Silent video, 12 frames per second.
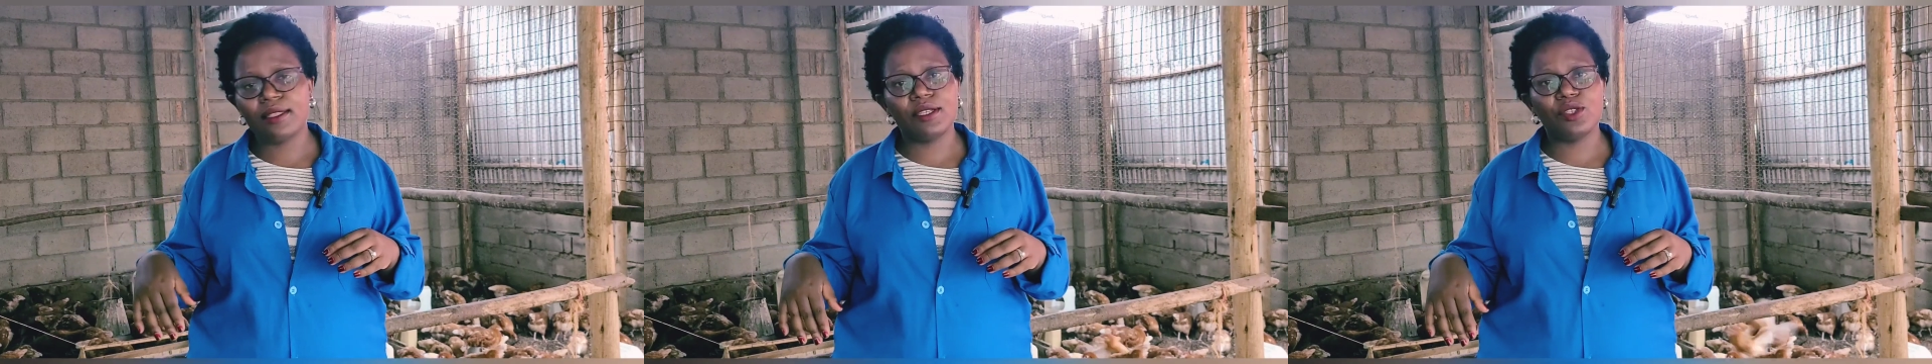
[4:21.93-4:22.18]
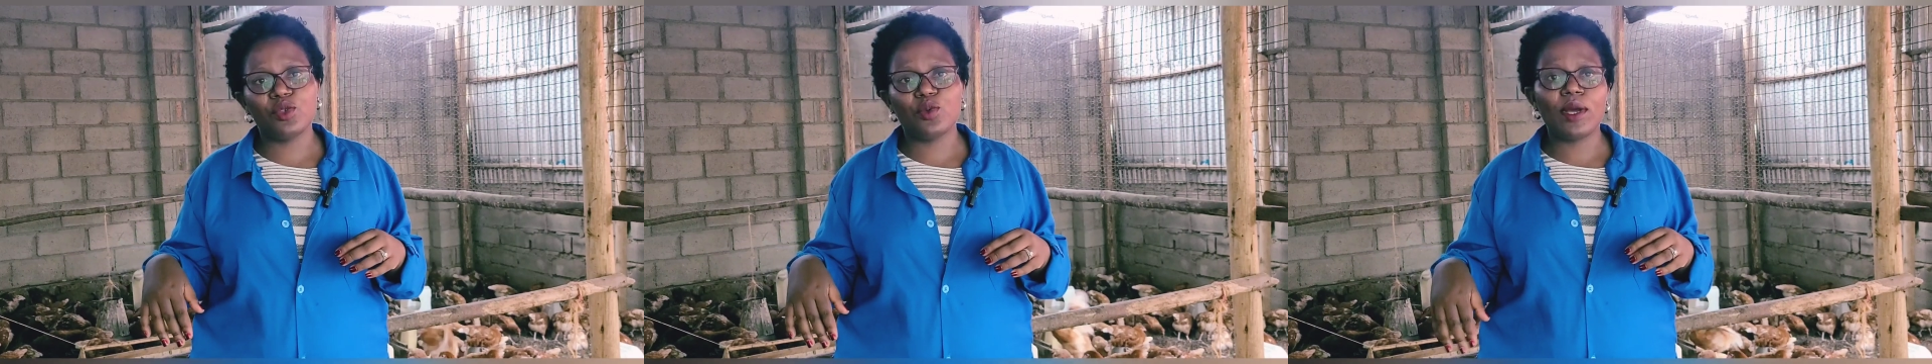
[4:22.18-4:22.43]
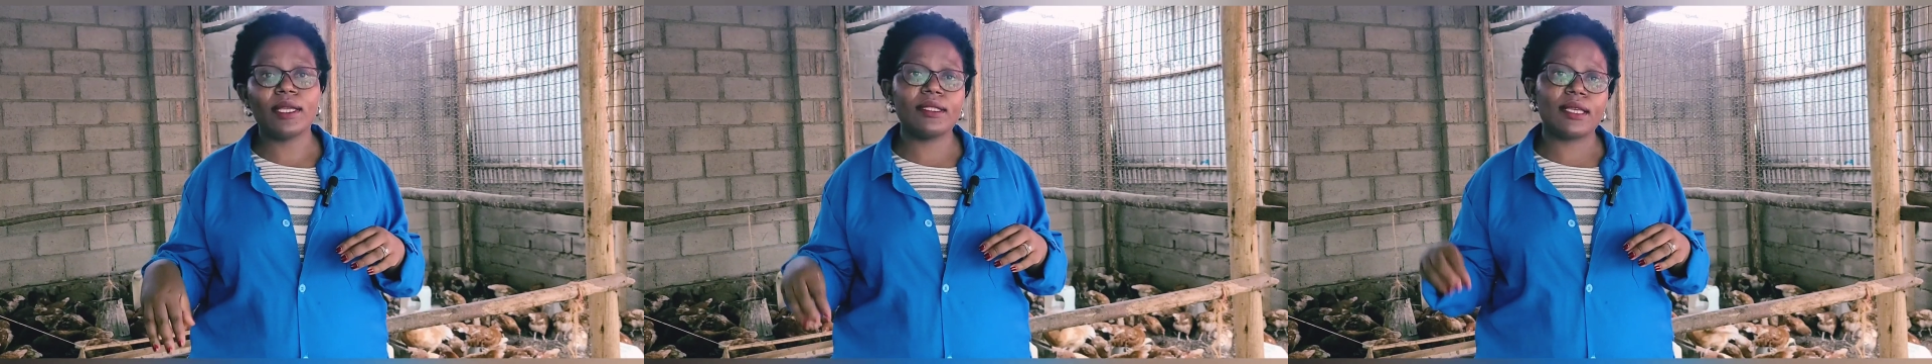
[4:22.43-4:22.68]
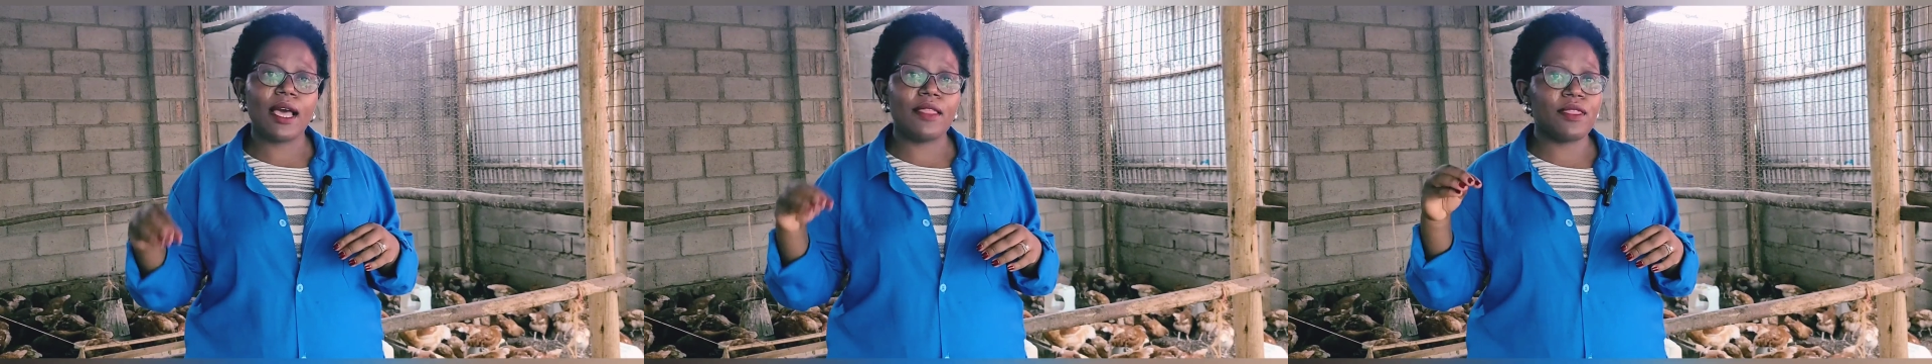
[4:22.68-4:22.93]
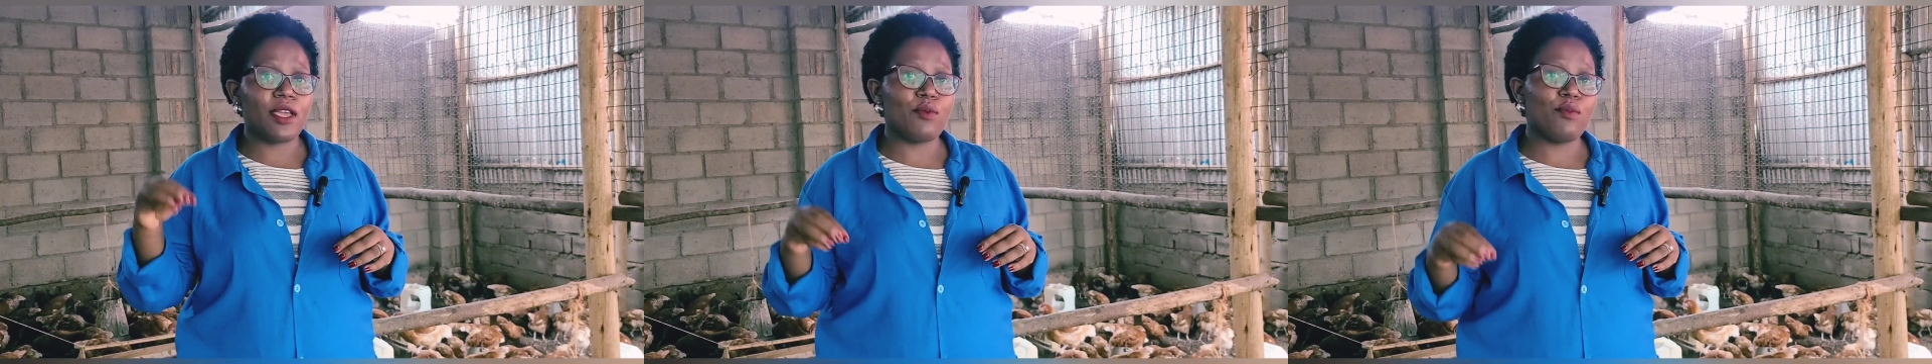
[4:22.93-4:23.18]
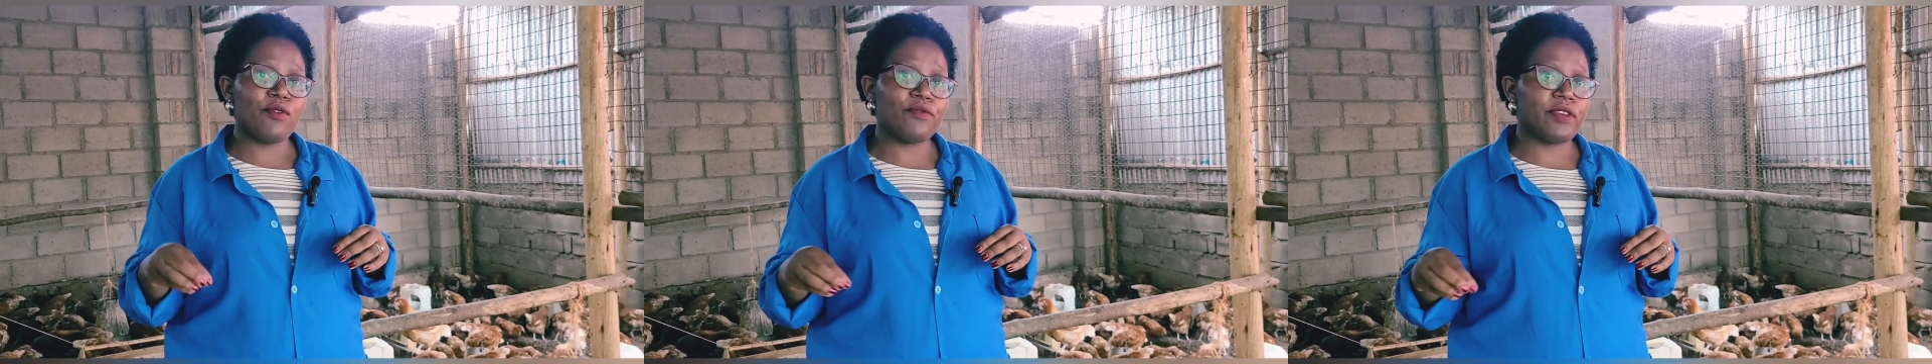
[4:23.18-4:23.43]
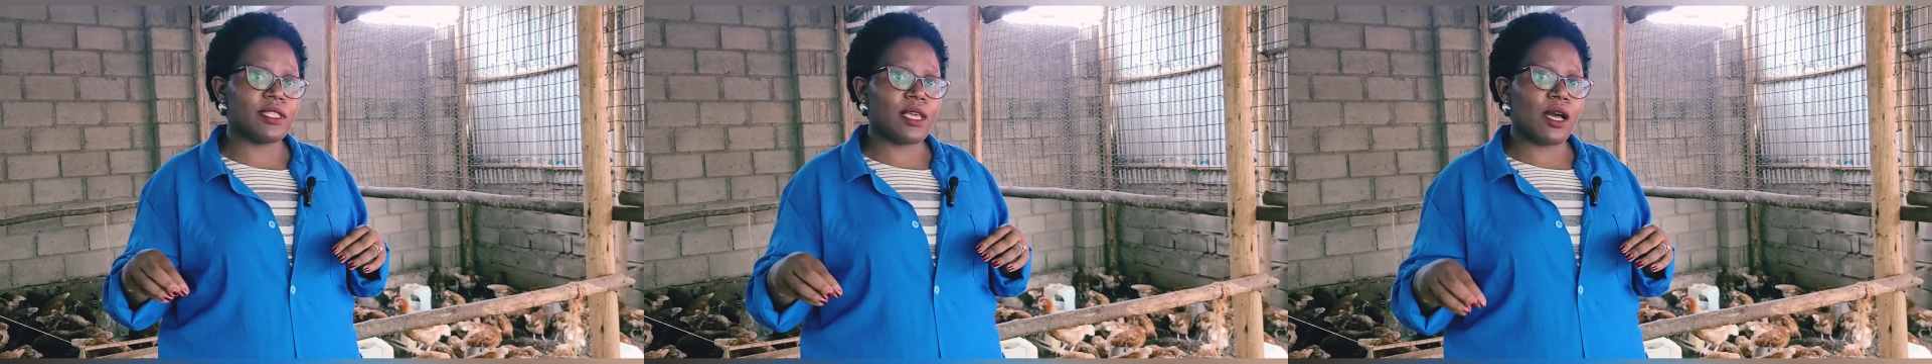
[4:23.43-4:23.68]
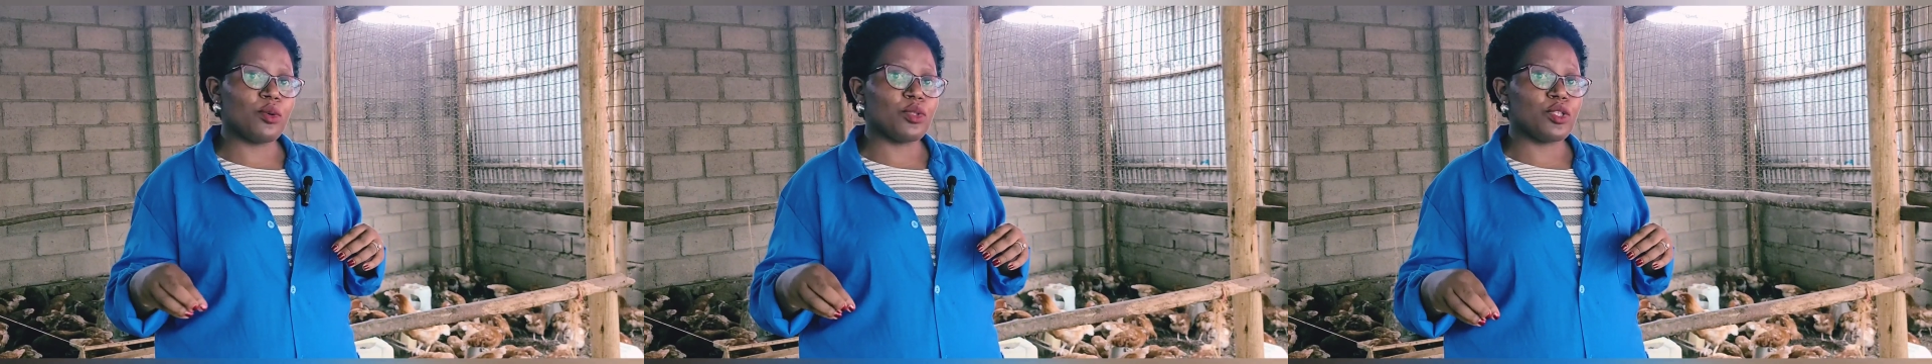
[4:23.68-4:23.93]
is wet and they move it
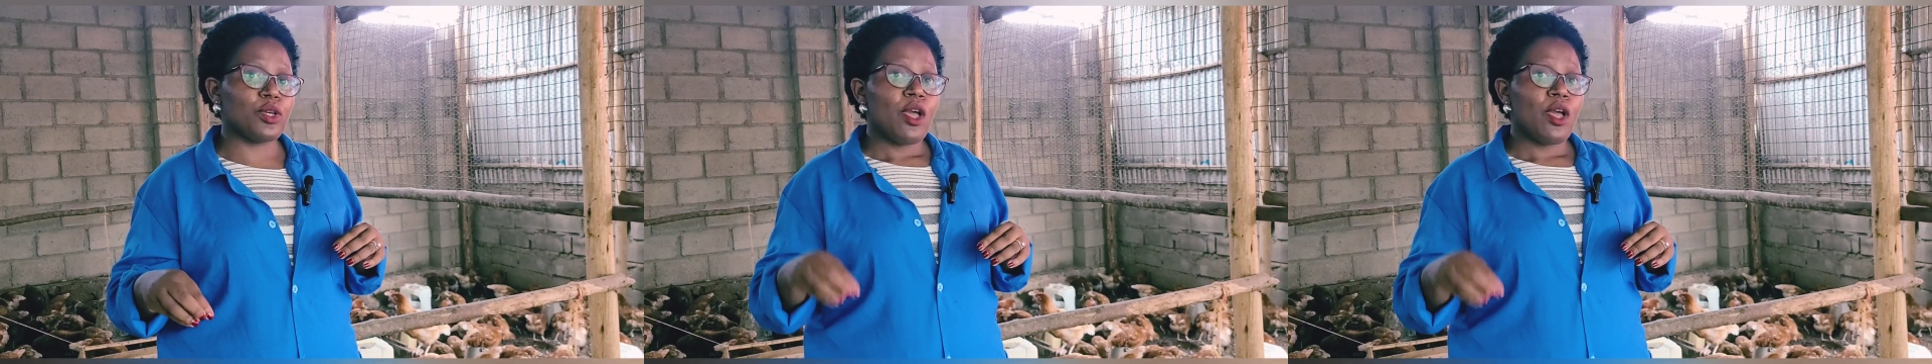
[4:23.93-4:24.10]
out.